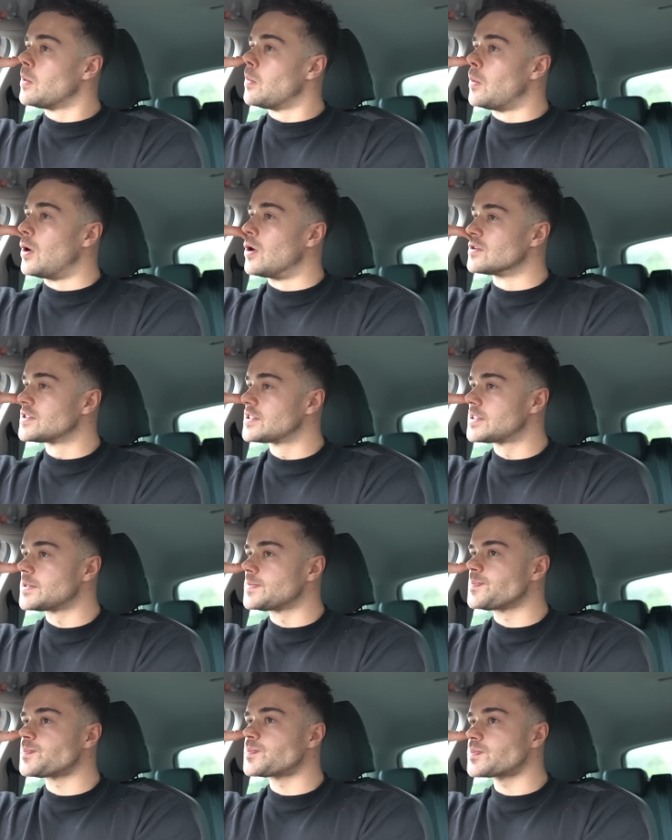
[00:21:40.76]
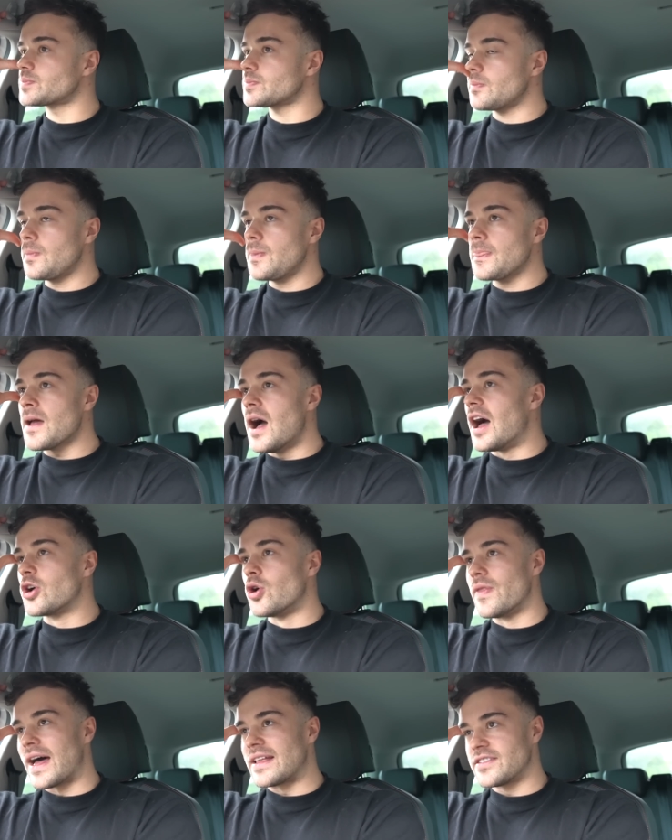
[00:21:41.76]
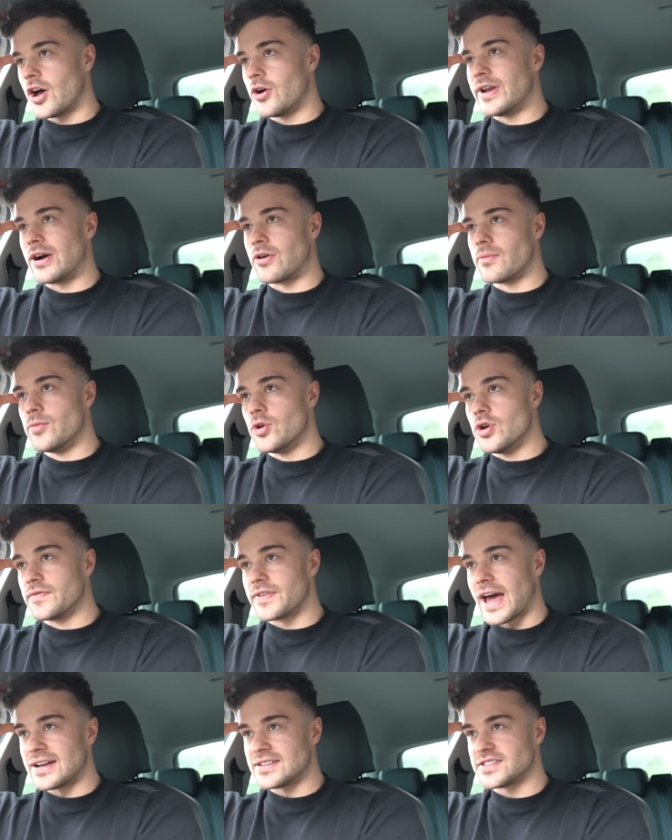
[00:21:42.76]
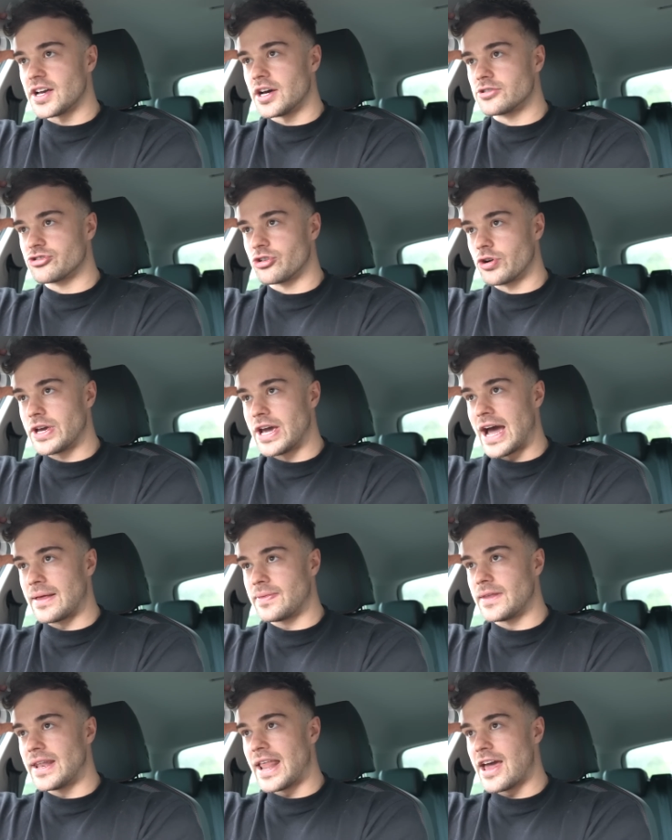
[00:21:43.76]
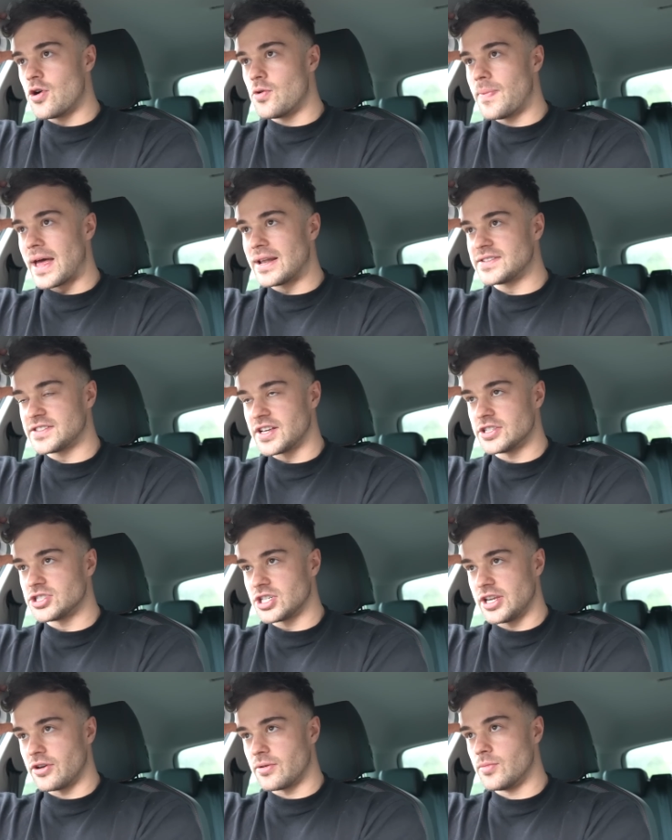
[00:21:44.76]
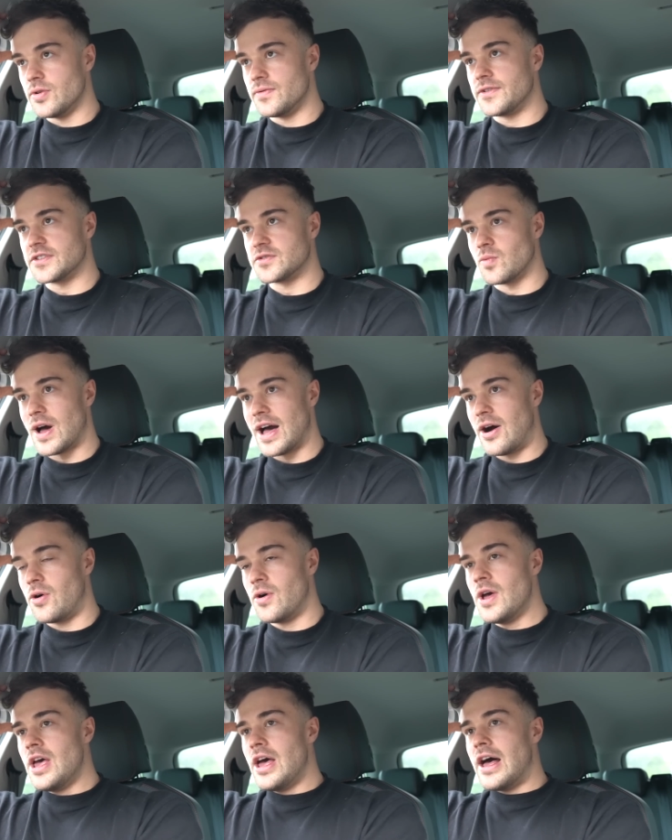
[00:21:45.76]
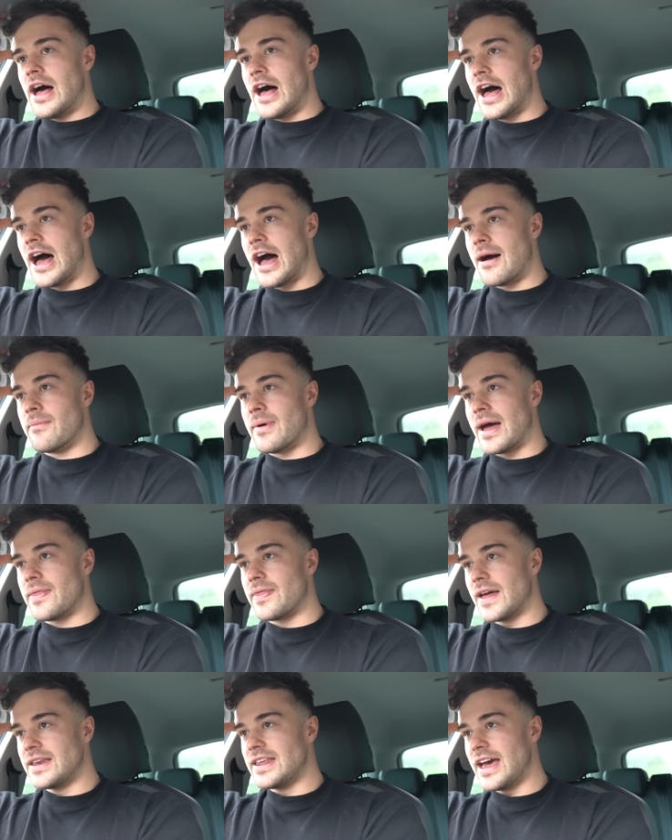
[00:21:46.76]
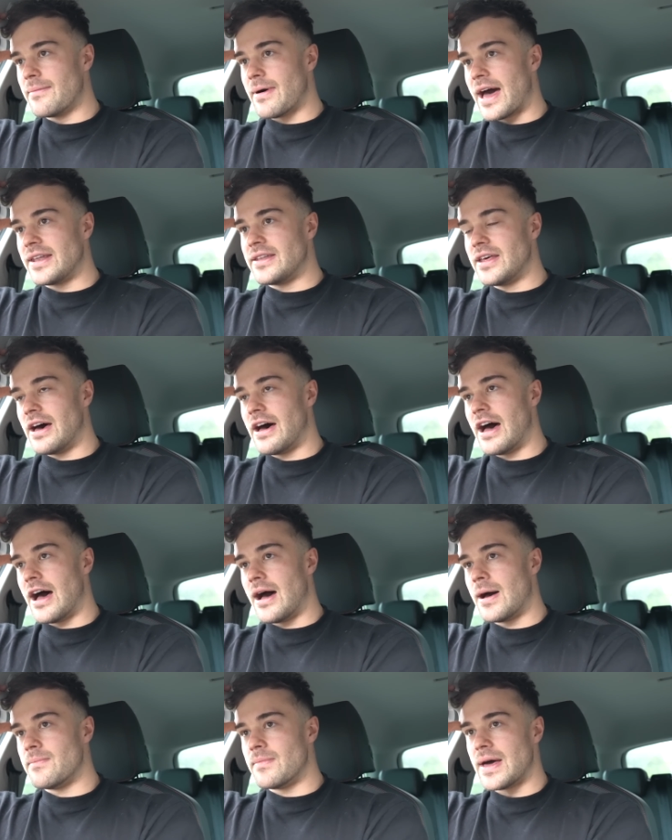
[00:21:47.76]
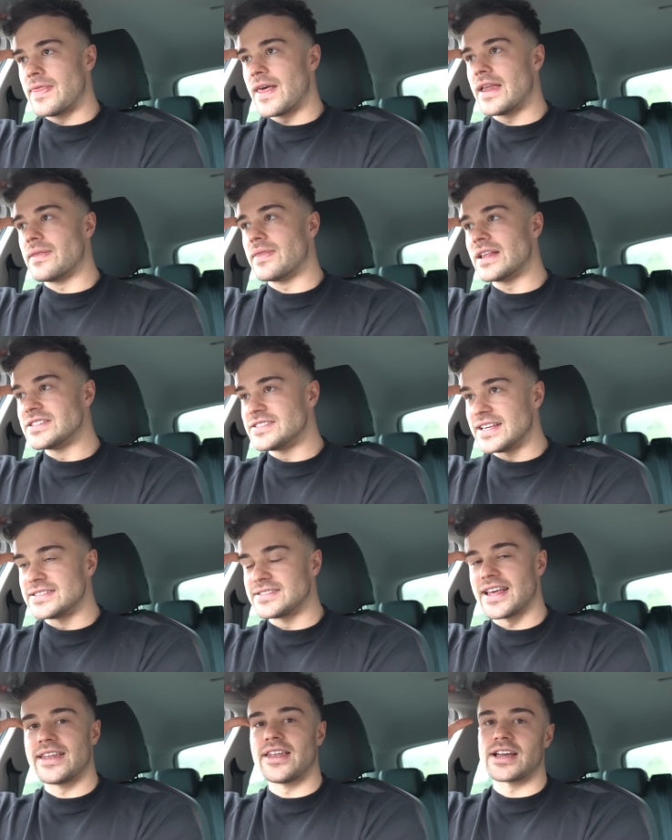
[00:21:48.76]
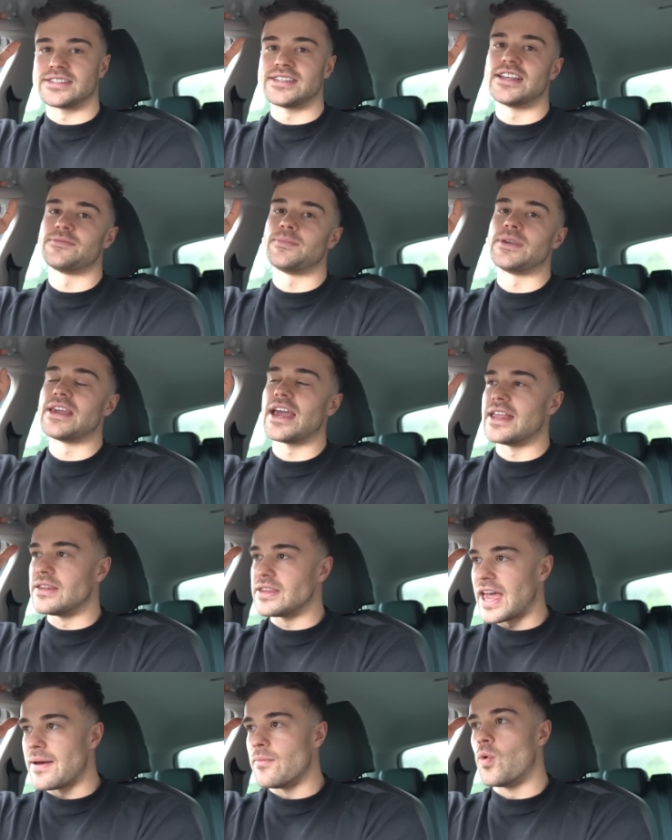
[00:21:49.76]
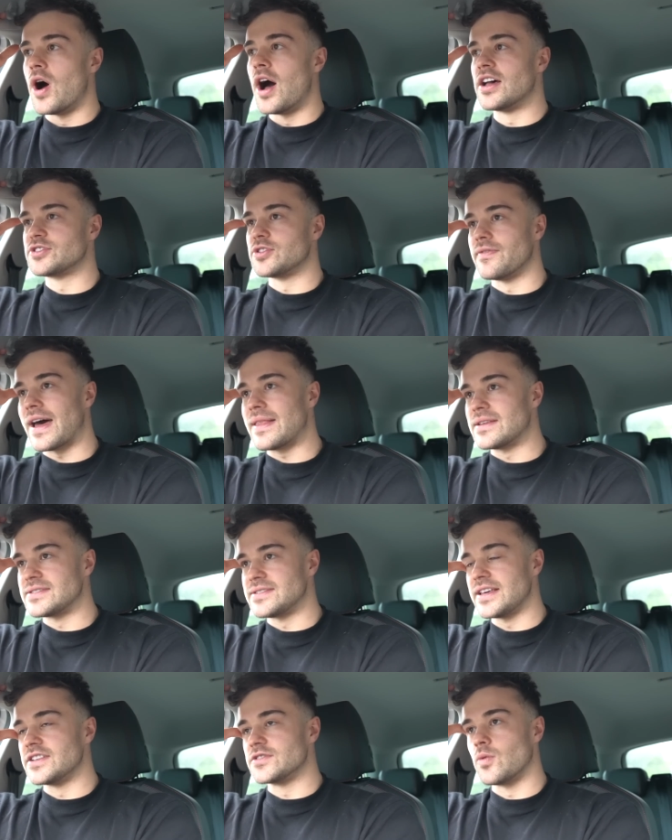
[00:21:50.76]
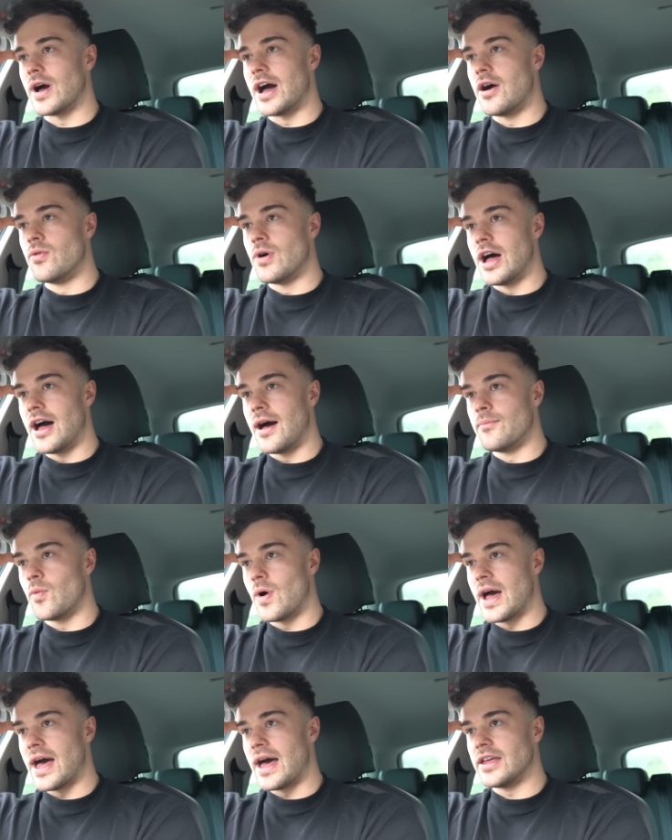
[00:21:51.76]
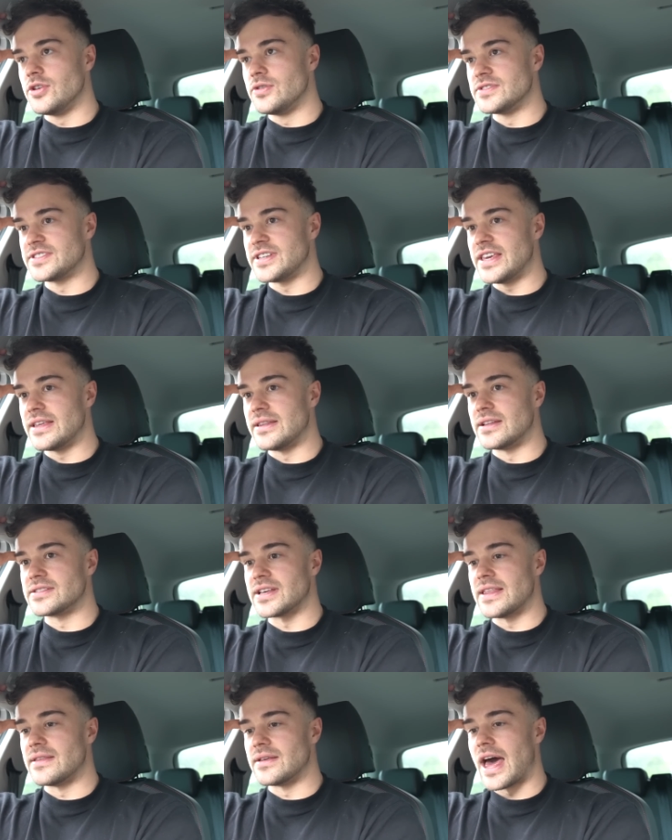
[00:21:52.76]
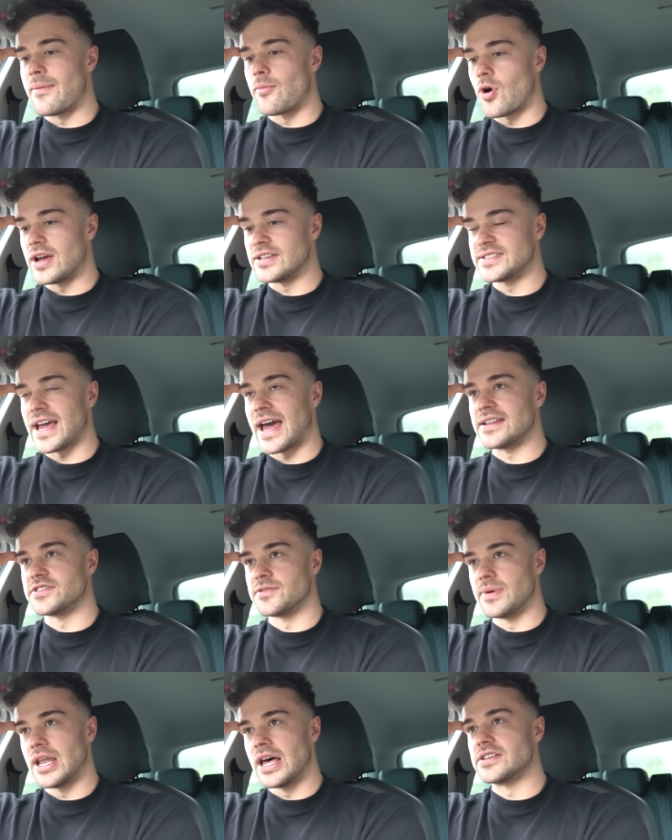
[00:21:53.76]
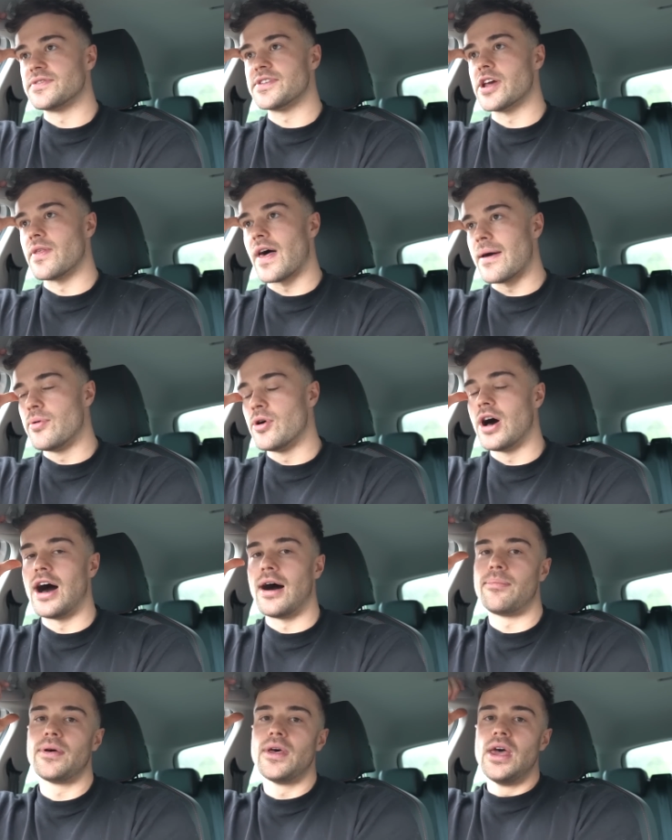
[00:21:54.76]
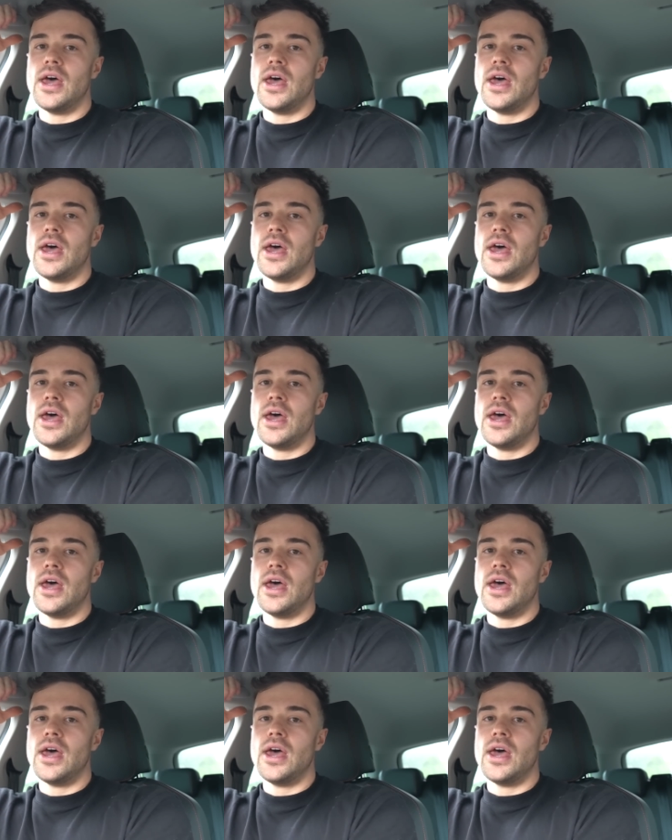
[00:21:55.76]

was I got that toenail removed. I had surgery on it. I had the nail bed surgically removed as well. Um, and then, yeah, man. Um, and then, then since then, like I said, it's been getting getting worse. So I've had this thing as well, um, where you can see in the in the MRI scans on the last video that I put up,